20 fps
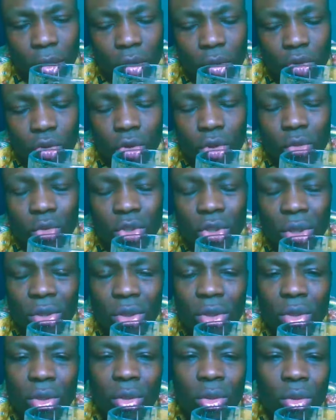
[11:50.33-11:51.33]
So you
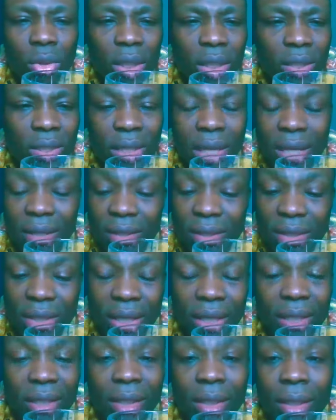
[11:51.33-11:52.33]
just slowly start
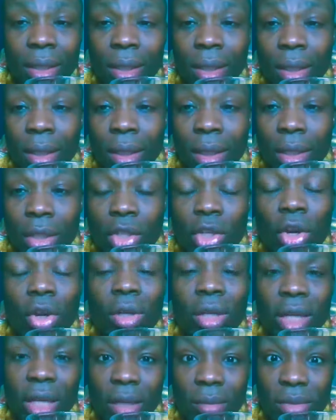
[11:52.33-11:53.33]
saying
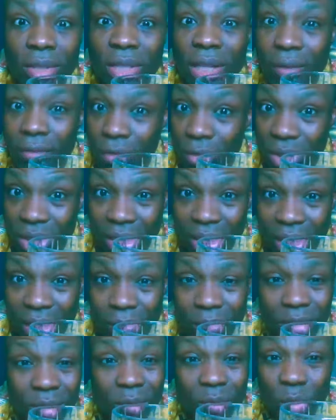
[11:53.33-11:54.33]
your name 7
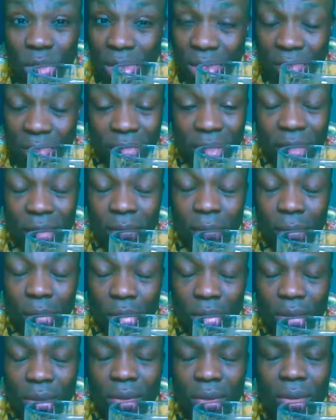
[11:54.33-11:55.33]
times, which is very
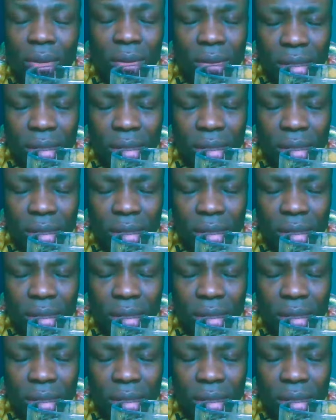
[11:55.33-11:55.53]
important.